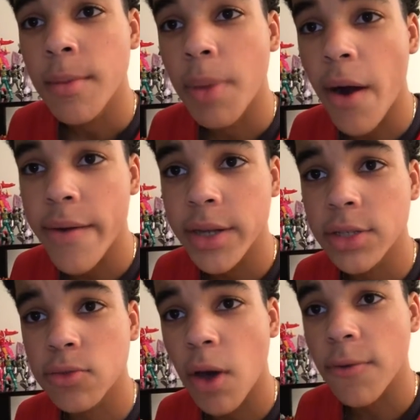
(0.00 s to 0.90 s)
Power
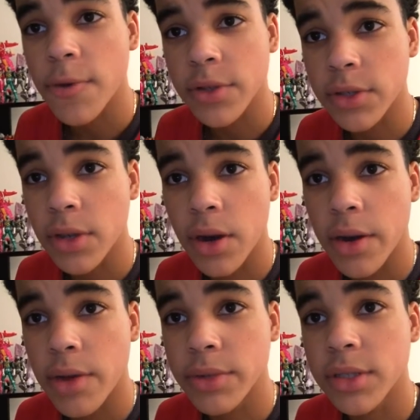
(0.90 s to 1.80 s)
Rangers Wild Force used to air,
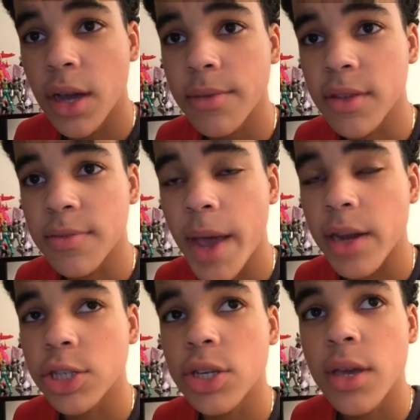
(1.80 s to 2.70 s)
and it was dubbed in
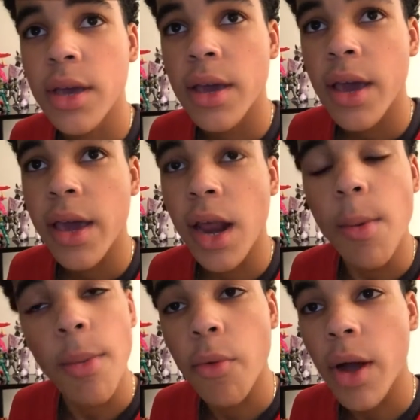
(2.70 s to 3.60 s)
Spanish. And I
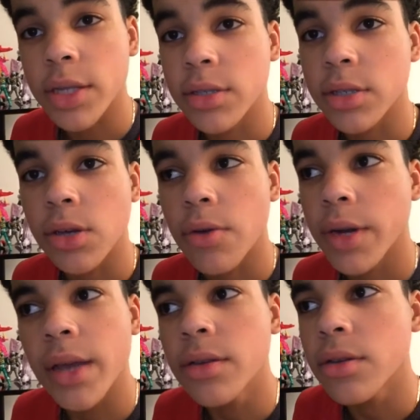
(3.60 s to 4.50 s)
remember watching the show,
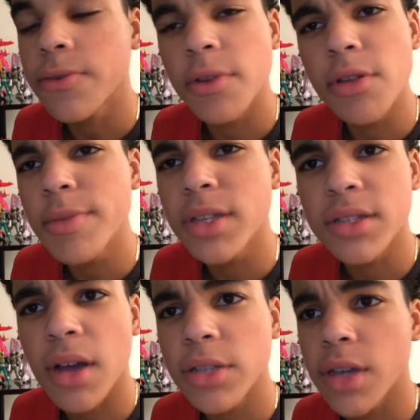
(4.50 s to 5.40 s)
and for a little bit of
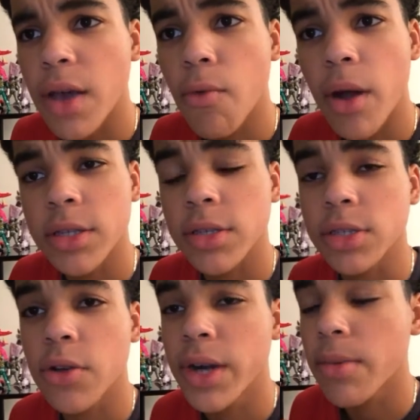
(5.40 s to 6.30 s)
nostalgia, I watched the
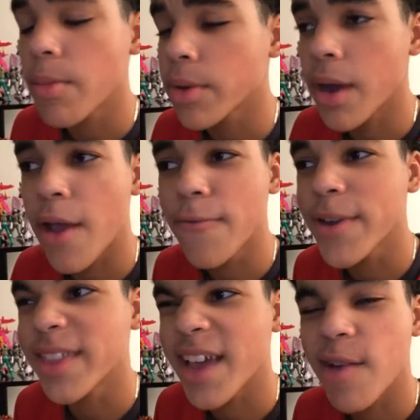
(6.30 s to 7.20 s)
show, and I remember
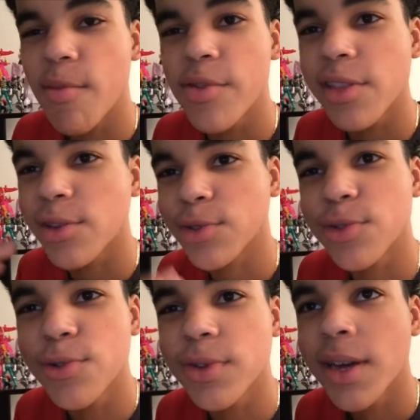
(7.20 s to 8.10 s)
everything. I remember the little
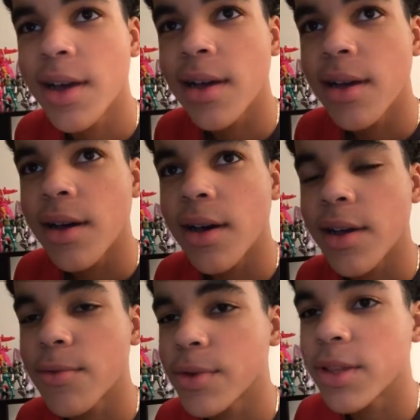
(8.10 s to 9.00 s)
tune
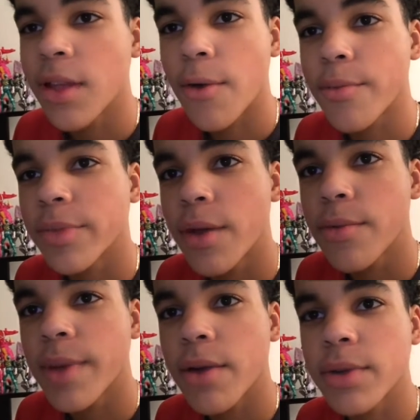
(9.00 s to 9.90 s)
that they
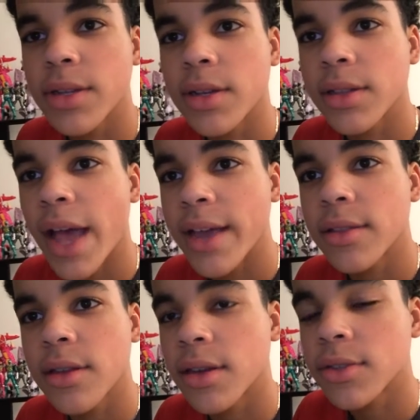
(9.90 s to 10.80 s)
would make when the
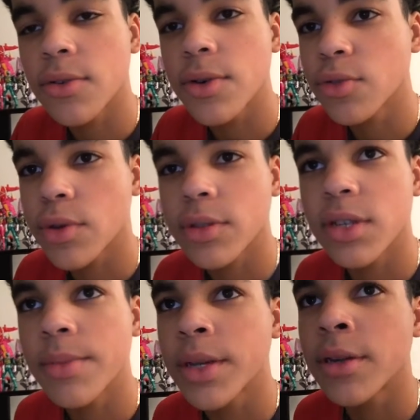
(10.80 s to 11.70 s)
Zords were
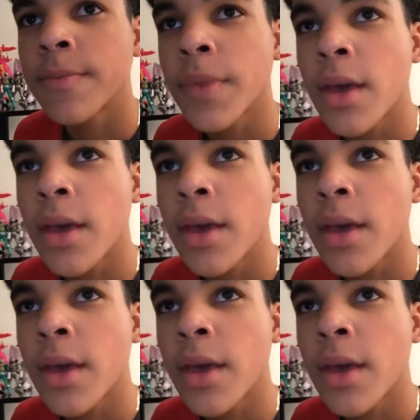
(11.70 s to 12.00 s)
summoned,